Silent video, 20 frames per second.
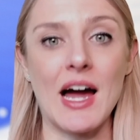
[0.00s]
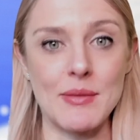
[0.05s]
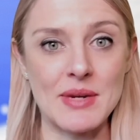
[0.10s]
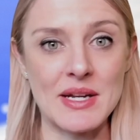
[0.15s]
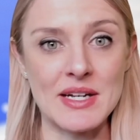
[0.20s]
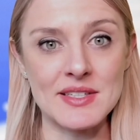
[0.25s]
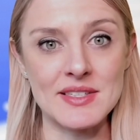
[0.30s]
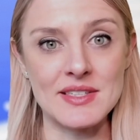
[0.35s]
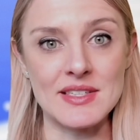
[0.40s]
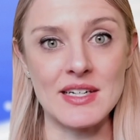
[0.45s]

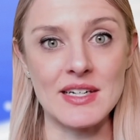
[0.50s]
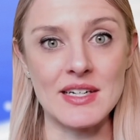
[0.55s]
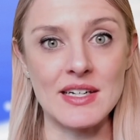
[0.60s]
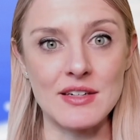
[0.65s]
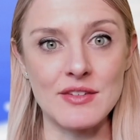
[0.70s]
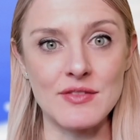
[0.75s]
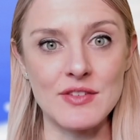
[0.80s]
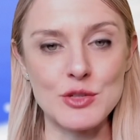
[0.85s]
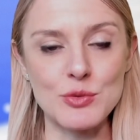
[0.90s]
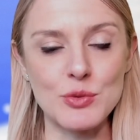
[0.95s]
IBS-D
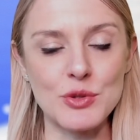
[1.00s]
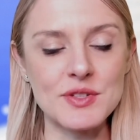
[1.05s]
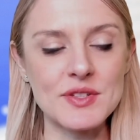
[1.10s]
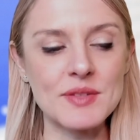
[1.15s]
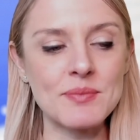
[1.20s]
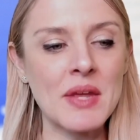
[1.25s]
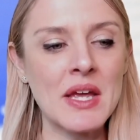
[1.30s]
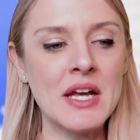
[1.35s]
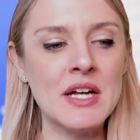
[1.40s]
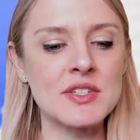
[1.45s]

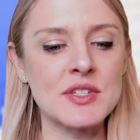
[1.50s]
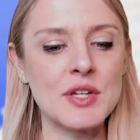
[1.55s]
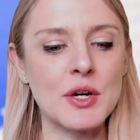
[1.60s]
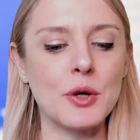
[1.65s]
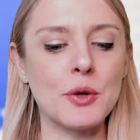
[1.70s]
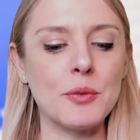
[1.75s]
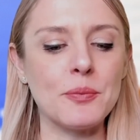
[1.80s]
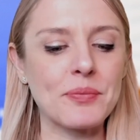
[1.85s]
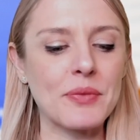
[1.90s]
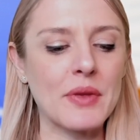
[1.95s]
individuals?
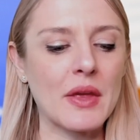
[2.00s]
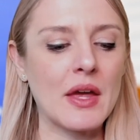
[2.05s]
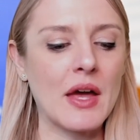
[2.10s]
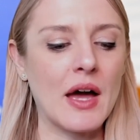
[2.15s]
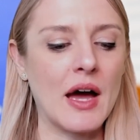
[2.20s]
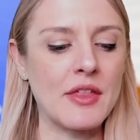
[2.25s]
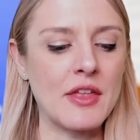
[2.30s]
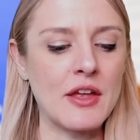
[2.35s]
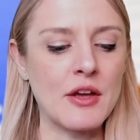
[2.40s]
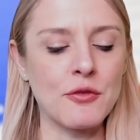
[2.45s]
So
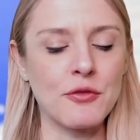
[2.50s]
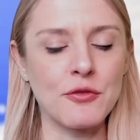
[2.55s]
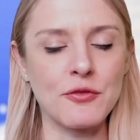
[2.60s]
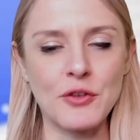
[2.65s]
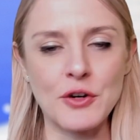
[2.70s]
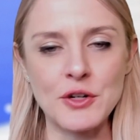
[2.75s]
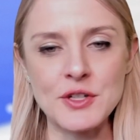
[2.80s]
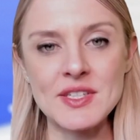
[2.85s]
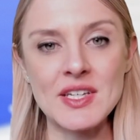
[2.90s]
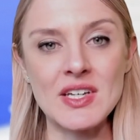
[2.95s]
I think
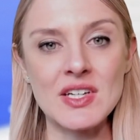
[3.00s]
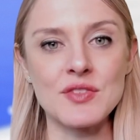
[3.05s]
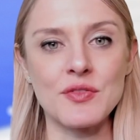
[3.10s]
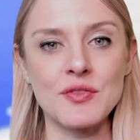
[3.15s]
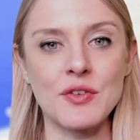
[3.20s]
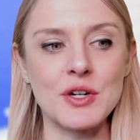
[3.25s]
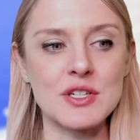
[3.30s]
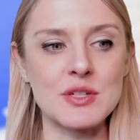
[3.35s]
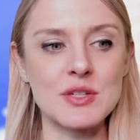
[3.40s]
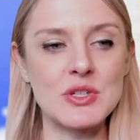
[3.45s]
first things
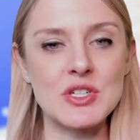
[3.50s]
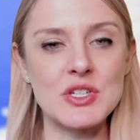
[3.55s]
first,